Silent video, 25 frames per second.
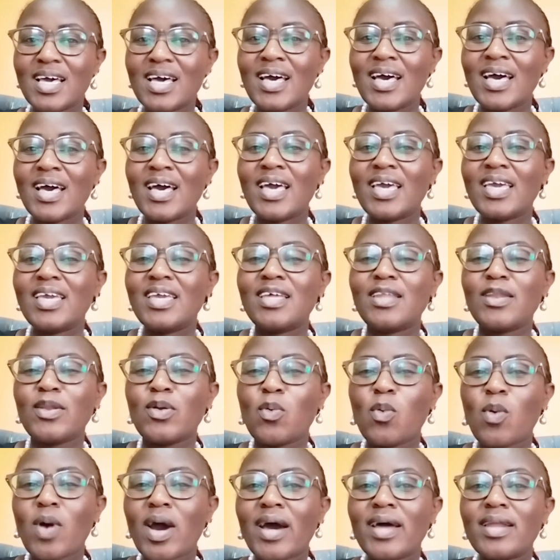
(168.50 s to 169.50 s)
in
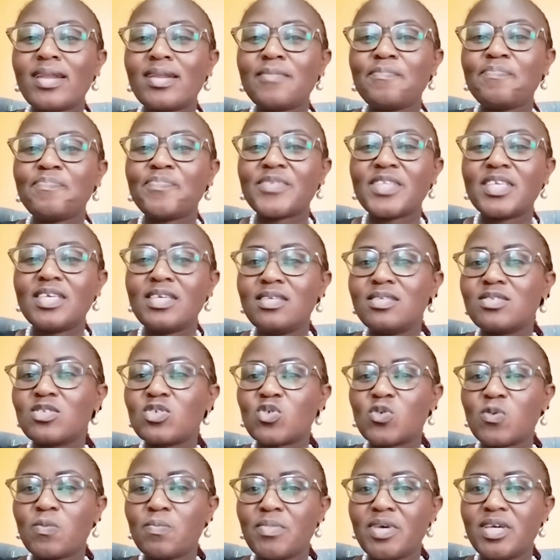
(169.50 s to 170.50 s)
one
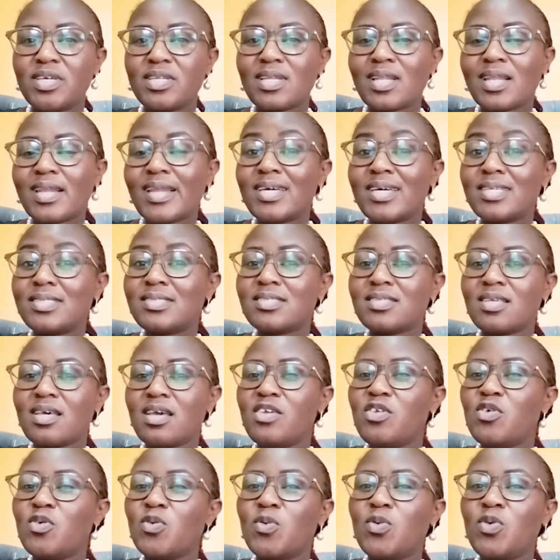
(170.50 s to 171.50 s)
instrument. Let's say
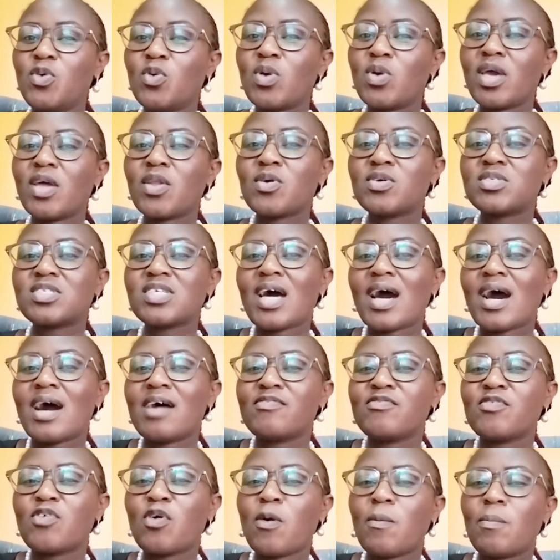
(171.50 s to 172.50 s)
you cannot
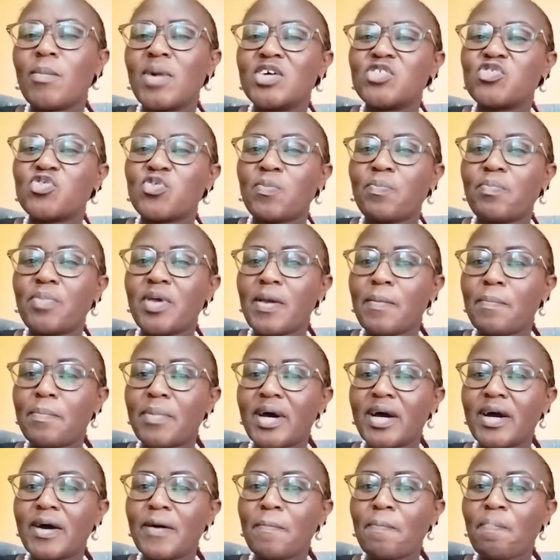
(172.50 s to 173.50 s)
have commercial
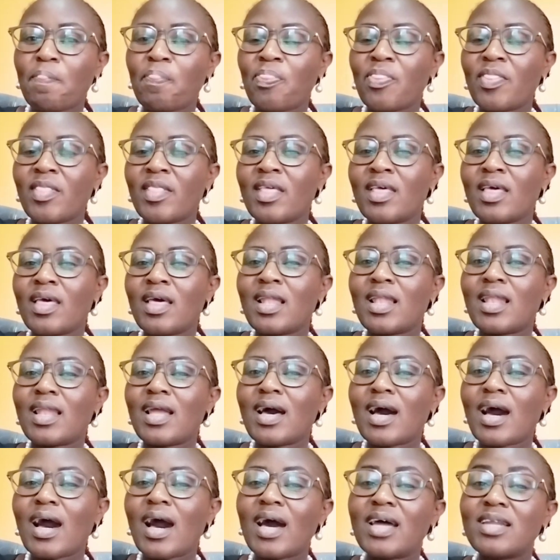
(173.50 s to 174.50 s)
paper
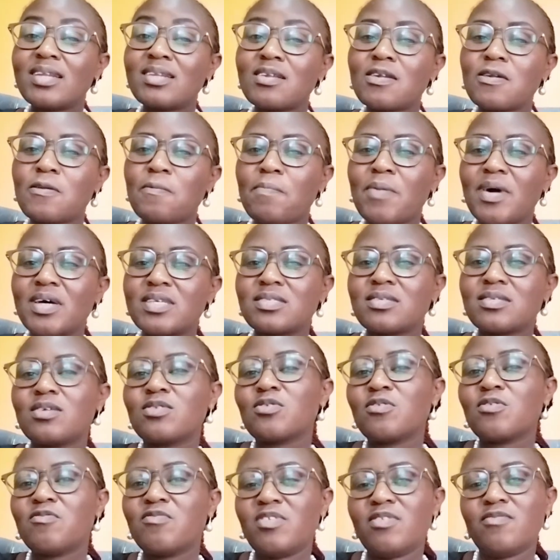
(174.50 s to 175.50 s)
100%
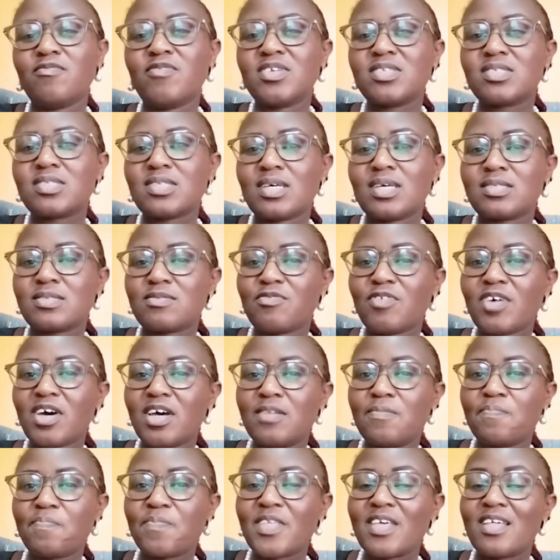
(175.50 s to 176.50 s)
of investors fund.
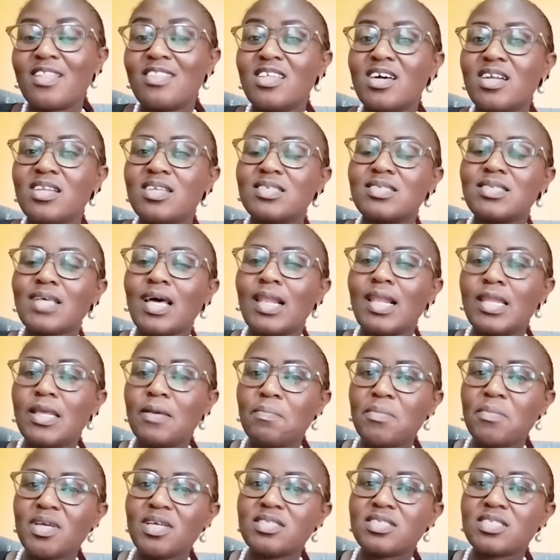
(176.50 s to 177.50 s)
There is a
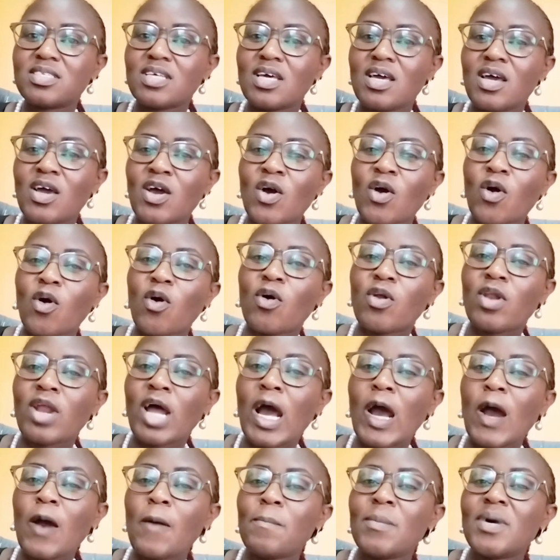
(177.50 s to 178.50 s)
limit on
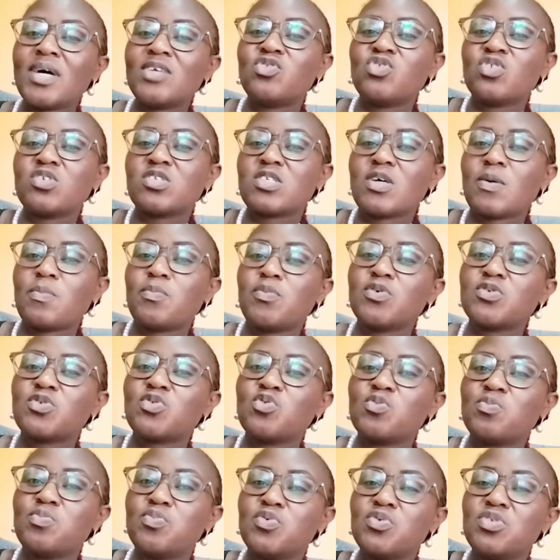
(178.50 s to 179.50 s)
how much you're supposed to
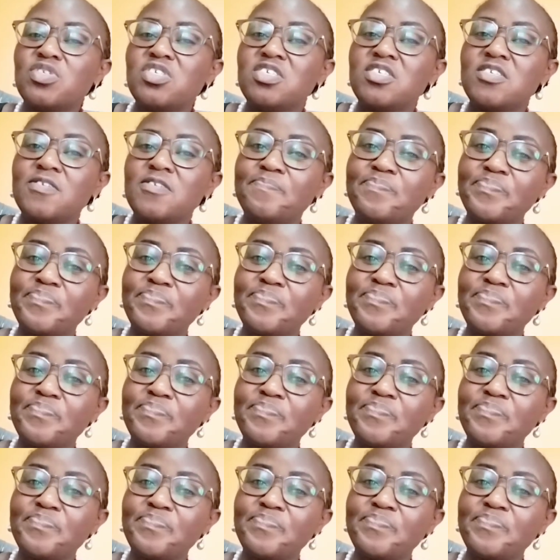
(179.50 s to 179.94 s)
put in